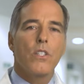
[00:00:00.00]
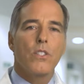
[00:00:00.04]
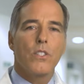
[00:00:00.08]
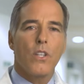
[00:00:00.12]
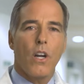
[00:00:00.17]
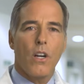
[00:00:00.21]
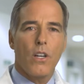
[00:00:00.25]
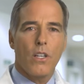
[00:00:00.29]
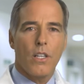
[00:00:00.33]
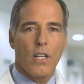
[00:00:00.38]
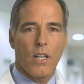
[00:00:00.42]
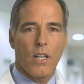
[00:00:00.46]

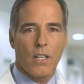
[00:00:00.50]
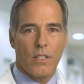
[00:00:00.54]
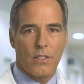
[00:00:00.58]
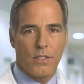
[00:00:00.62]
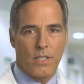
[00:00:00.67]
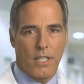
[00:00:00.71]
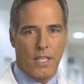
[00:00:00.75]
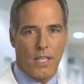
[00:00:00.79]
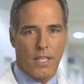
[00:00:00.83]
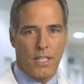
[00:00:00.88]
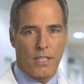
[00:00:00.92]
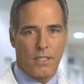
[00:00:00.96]
Dark-colored
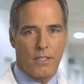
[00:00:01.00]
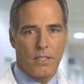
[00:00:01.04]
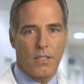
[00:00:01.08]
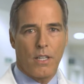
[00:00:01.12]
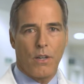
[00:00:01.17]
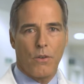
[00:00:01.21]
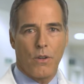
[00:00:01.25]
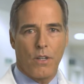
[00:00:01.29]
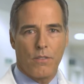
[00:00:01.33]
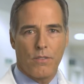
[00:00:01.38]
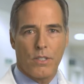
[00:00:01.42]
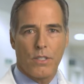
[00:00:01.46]
eyes,
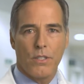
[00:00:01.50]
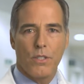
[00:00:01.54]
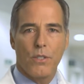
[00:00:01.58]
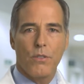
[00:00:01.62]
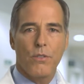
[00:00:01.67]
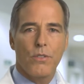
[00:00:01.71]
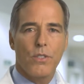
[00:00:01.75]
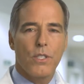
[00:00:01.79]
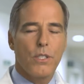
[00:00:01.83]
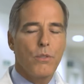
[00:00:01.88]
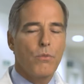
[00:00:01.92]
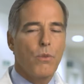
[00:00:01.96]
however,
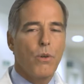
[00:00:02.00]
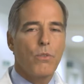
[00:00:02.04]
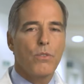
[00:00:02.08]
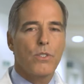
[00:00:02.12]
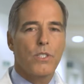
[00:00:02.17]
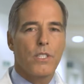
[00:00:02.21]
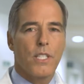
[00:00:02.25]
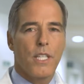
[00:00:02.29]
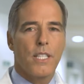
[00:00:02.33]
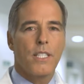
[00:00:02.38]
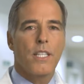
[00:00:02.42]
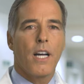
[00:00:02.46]
usually won't
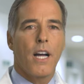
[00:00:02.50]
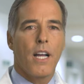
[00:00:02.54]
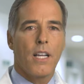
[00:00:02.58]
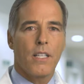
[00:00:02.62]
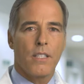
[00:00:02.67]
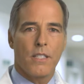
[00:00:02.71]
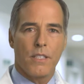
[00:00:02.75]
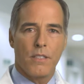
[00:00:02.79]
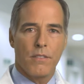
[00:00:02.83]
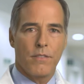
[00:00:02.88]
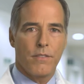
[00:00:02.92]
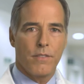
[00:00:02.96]
stay
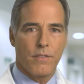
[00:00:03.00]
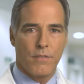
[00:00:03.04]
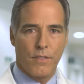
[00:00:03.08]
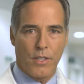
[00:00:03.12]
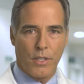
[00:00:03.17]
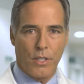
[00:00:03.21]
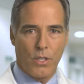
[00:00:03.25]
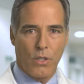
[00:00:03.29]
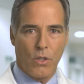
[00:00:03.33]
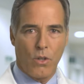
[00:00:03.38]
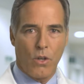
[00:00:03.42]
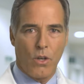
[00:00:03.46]
dilated for
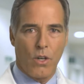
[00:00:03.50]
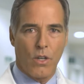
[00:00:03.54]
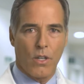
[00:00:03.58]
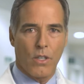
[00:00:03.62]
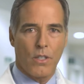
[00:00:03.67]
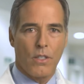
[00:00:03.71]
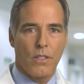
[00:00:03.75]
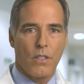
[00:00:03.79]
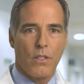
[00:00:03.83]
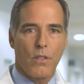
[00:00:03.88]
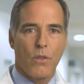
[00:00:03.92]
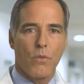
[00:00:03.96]
very
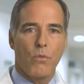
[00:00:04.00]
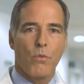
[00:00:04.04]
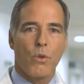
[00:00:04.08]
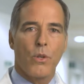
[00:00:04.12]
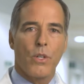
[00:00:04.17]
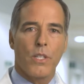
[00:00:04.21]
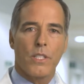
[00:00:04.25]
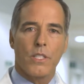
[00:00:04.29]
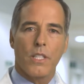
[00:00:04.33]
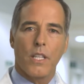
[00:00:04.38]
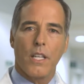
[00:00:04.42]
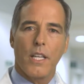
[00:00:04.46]
long,
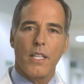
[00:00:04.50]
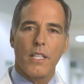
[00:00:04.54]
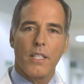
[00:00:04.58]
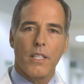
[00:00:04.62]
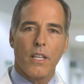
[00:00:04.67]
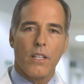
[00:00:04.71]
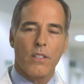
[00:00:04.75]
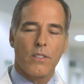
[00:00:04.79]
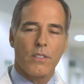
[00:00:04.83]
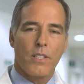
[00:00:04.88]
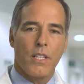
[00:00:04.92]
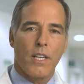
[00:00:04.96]
whereas
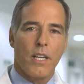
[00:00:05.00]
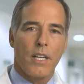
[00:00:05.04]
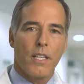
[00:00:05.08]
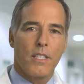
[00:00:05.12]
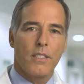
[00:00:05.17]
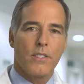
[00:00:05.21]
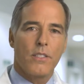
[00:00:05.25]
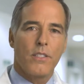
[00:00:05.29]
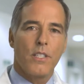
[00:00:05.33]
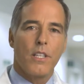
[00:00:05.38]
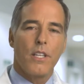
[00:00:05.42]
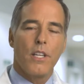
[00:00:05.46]
light-colored
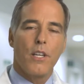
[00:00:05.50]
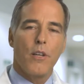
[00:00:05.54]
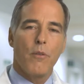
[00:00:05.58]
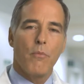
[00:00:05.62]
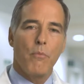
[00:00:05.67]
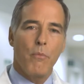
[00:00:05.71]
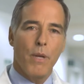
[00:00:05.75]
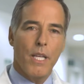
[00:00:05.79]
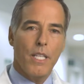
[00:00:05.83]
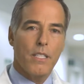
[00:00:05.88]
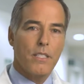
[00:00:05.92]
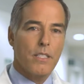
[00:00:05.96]
eyes
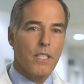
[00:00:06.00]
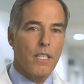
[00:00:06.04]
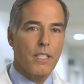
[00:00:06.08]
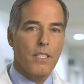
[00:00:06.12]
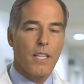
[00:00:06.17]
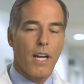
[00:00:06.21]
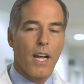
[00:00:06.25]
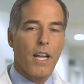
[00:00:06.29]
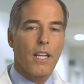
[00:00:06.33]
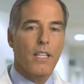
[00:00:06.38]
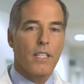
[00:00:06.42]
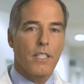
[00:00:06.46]
may stay
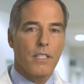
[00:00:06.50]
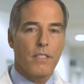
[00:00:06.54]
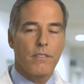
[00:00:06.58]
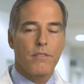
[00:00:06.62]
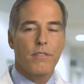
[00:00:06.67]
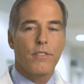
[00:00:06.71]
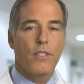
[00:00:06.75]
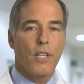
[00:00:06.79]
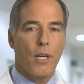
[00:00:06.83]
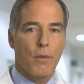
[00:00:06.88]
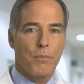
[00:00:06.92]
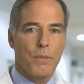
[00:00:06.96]
dilated
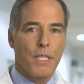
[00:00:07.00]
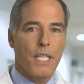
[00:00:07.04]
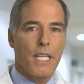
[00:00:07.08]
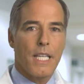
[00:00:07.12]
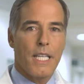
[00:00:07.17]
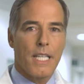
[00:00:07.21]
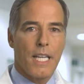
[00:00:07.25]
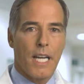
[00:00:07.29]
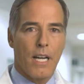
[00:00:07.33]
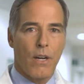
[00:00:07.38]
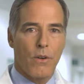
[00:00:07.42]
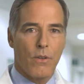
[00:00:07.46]
for up to
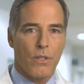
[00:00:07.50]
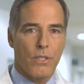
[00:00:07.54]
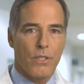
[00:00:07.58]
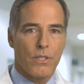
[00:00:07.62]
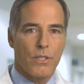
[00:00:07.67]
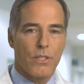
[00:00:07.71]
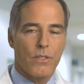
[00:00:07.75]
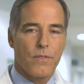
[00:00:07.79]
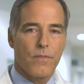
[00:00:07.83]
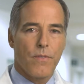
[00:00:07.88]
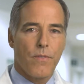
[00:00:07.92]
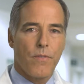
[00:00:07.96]
8
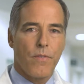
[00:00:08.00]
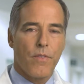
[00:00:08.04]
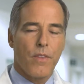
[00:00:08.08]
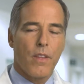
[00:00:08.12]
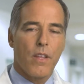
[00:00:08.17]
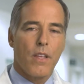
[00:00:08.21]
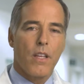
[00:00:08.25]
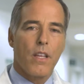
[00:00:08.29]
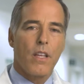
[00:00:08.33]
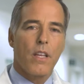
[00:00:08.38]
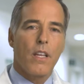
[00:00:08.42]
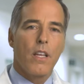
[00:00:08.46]
hours.
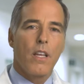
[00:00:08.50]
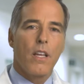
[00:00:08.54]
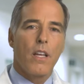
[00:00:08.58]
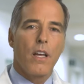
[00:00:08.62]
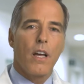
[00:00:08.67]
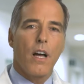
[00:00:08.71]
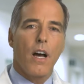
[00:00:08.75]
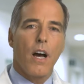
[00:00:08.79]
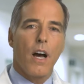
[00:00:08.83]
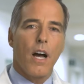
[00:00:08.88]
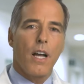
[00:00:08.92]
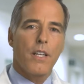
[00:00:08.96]

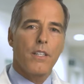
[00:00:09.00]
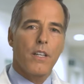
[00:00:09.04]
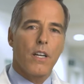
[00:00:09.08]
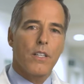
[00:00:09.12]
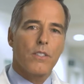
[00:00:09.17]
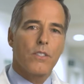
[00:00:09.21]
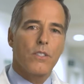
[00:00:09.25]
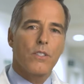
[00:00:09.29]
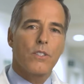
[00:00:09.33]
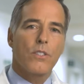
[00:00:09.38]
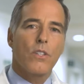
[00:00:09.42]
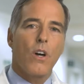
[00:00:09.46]
Eye
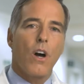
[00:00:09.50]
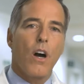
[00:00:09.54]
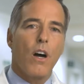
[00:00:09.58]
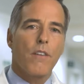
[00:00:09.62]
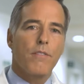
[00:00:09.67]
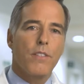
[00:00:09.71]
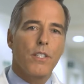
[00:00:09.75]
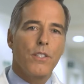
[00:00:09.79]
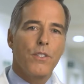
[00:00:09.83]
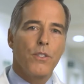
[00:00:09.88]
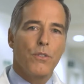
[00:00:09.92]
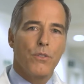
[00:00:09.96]
doctors
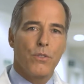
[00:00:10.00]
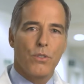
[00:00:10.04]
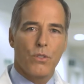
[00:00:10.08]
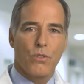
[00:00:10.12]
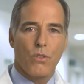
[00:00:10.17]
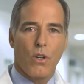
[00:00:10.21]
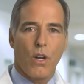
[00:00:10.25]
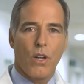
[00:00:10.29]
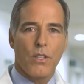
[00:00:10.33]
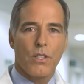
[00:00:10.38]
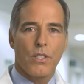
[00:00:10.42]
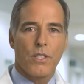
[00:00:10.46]
often use
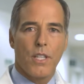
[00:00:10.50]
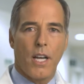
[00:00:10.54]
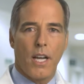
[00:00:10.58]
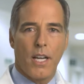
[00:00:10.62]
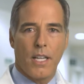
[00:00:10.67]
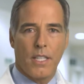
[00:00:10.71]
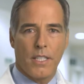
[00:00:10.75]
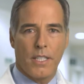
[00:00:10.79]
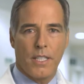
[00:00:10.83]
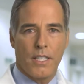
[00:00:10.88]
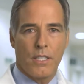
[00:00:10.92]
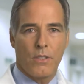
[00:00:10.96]
stronger
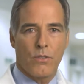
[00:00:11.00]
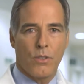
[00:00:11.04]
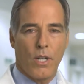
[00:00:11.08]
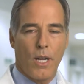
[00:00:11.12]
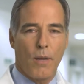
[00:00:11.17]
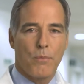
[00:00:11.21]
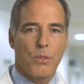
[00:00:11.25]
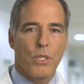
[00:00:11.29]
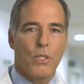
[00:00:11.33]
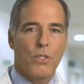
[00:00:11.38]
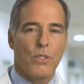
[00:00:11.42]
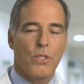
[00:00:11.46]
dilating
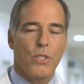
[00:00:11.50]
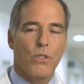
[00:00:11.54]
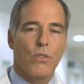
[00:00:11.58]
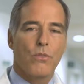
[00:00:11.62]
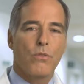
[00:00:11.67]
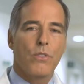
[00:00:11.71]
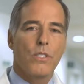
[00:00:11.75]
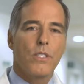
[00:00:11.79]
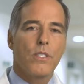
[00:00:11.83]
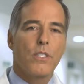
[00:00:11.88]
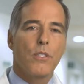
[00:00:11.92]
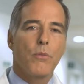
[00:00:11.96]
drops in
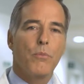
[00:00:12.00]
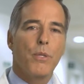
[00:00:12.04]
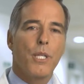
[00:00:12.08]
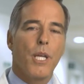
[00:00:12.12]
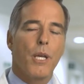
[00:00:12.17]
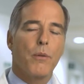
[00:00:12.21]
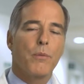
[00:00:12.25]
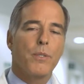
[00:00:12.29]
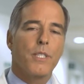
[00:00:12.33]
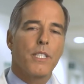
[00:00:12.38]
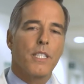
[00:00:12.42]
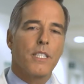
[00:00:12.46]
children to be
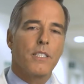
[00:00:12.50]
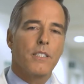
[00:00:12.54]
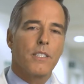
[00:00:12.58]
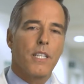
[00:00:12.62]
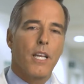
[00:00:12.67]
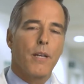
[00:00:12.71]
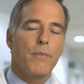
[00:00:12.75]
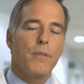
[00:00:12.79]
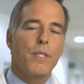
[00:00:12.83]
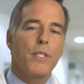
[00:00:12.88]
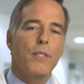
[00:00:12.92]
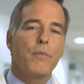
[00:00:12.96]
able to
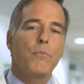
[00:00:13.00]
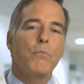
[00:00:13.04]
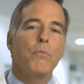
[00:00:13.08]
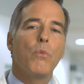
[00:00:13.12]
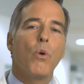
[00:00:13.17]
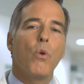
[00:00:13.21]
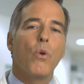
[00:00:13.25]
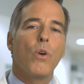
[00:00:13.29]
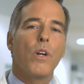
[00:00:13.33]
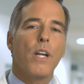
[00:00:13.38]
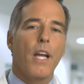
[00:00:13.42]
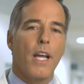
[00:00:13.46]
examine them
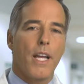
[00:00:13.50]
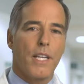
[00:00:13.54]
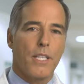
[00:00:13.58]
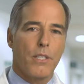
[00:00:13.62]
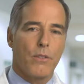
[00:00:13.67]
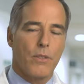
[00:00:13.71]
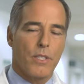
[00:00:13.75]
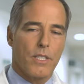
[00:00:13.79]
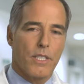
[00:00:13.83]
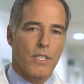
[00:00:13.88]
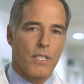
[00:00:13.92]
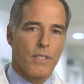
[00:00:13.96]
more
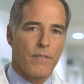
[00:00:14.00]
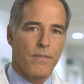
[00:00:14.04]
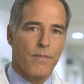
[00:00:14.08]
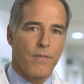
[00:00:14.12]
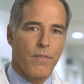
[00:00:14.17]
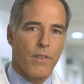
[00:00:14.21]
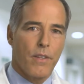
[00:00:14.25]
accurately.